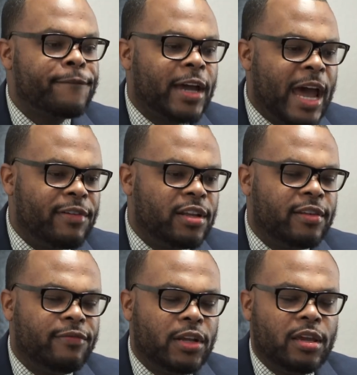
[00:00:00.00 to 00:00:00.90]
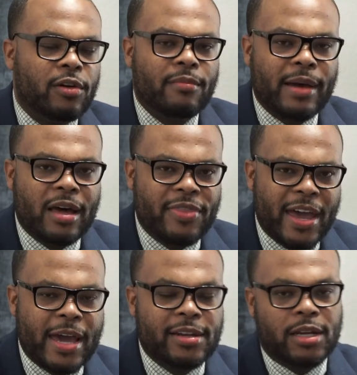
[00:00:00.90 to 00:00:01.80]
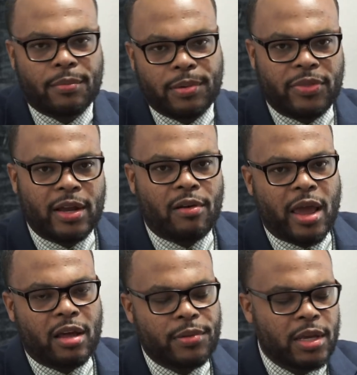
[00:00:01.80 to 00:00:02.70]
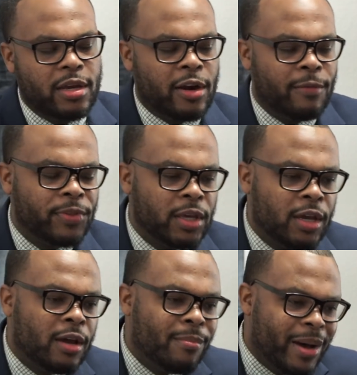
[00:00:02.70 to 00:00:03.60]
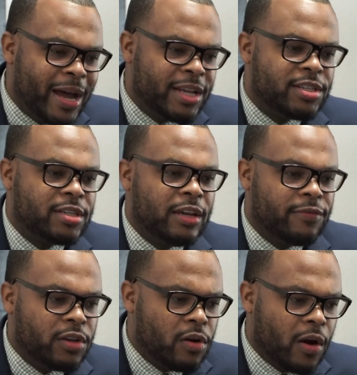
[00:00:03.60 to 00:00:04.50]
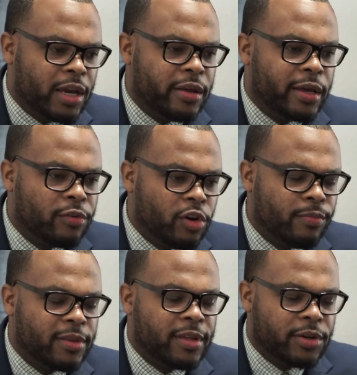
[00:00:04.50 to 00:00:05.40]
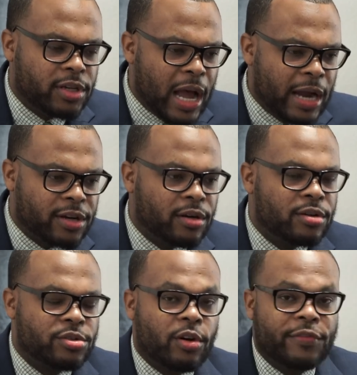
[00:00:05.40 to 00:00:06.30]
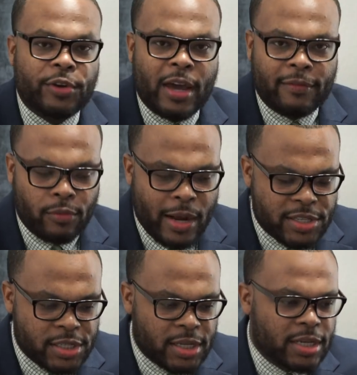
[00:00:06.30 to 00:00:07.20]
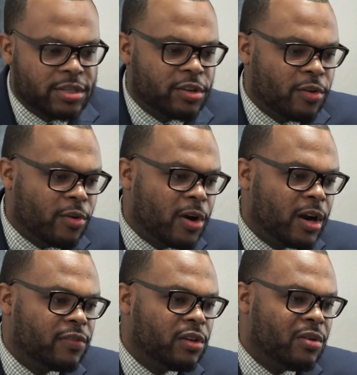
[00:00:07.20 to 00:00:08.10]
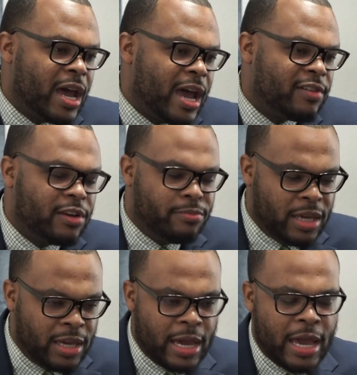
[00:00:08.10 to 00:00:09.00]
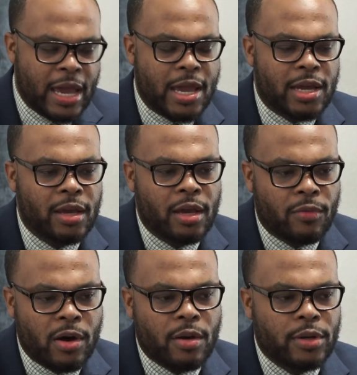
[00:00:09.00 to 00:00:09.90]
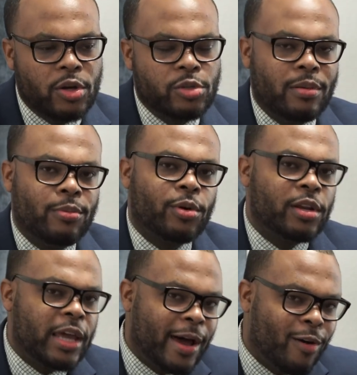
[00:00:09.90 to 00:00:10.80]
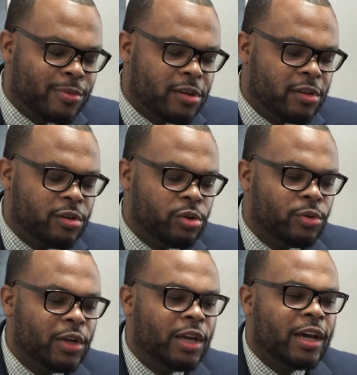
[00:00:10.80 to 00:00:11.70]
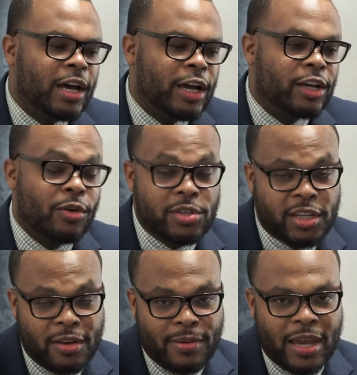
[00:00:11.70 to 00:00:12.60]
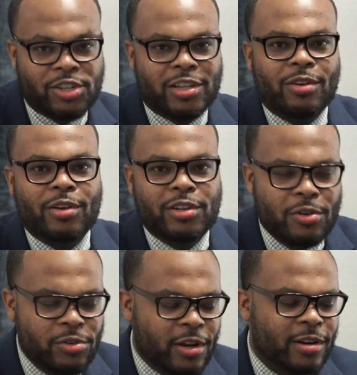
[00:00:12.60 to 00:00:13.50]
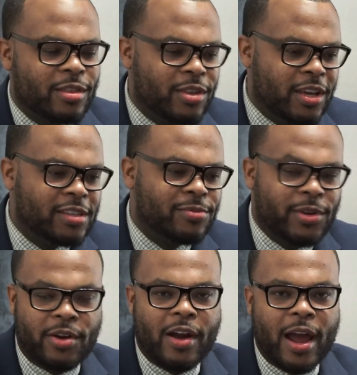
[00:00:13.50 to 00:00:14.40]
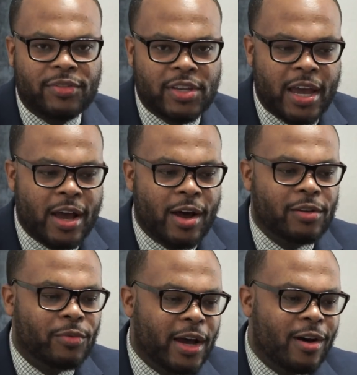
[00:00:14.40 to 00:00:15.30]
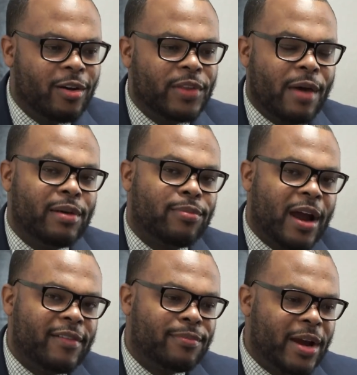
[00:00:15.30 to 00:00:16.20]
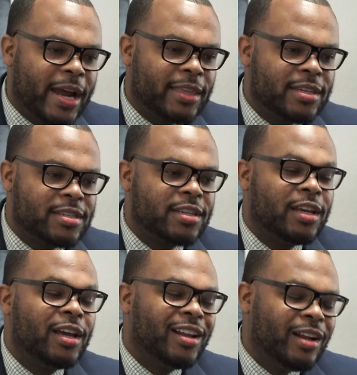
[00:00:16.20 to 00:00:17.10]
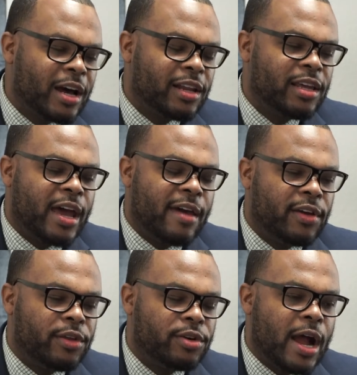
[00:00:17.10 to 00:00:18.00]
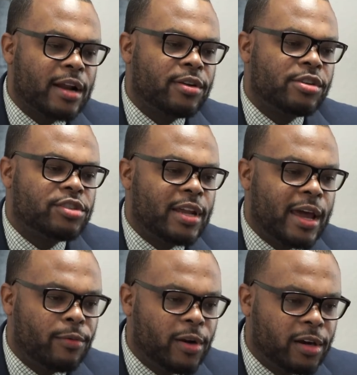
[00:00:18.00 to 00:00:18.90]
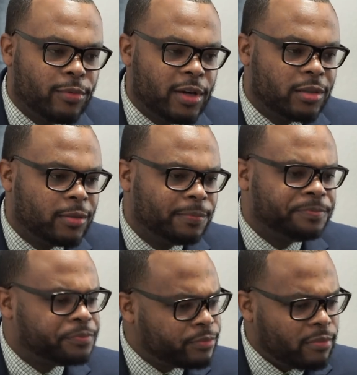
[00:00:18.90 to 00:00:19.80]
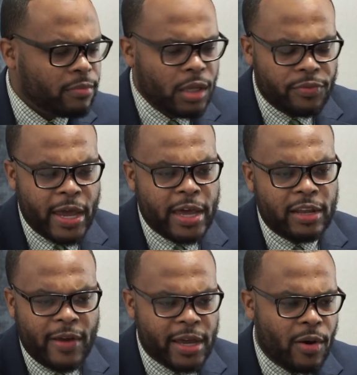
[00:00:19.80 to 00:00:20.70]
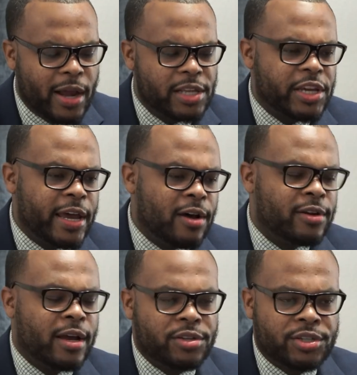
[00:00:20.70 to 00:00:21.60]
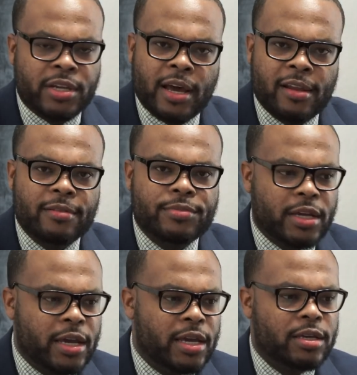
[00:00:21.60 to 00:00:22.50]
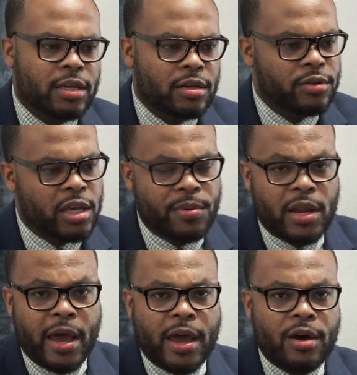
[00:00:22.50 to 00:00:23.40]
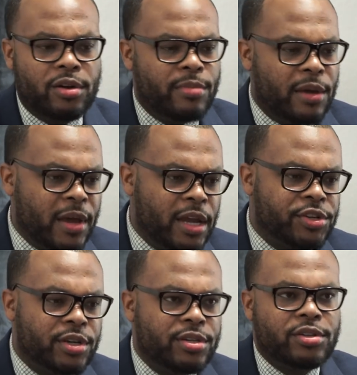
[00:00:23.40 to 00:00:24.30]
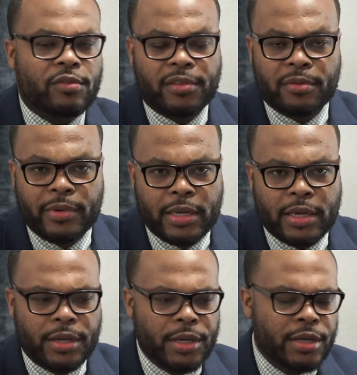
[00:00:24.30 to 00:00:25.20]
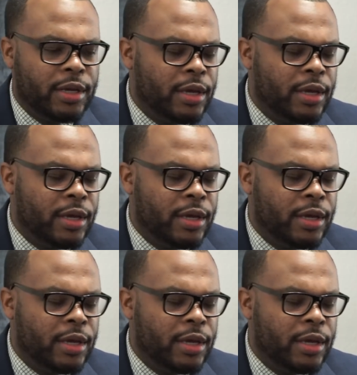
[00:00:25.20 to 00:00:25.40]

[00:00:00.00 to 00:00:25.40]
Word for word: I have another video about that and I'll put that right up here. But if you are in a group with other doctors, or if you have residents, or if you have a PA, well, those people can help you uh, go see a patient or do certain things when you're out of town. Well, I'm in private practice. Luckily, I have other doctors that I work with that if I go out of town, I'll just tell them, say, hey, can you keep an eye on my patients over the weekend?